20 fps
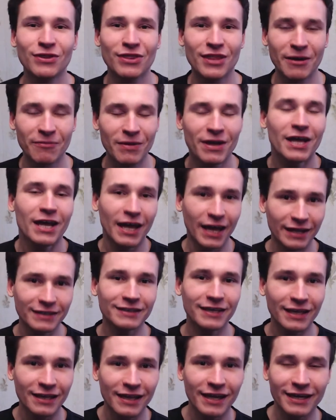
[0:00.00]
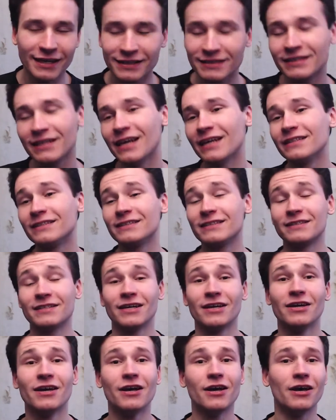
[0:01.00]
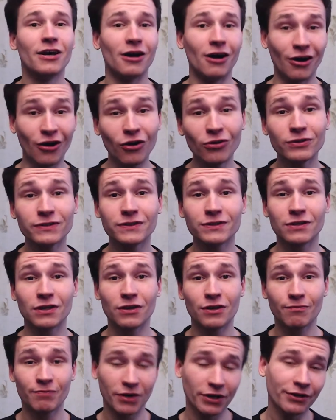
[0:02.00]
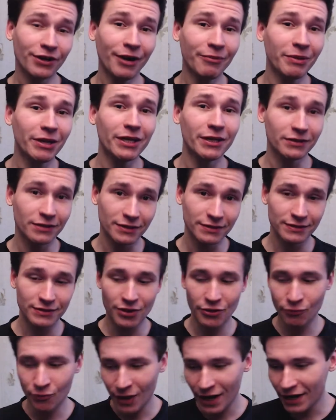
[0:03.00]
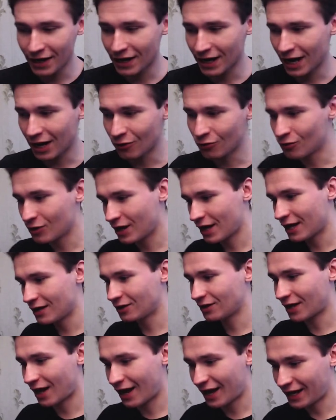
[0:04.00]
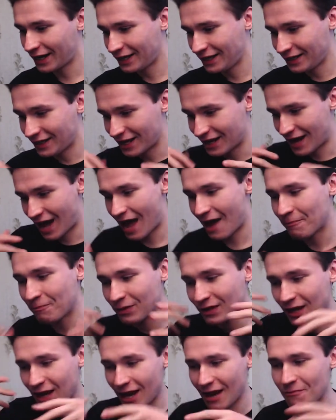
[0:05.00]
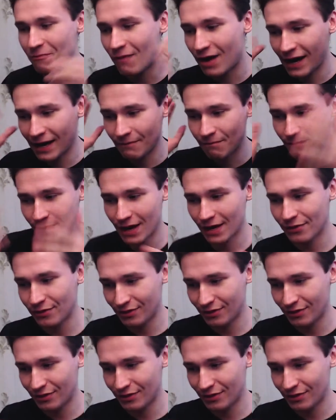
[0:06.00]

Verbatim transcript: them and I like it and uh, also programming it is the way how can I apply my math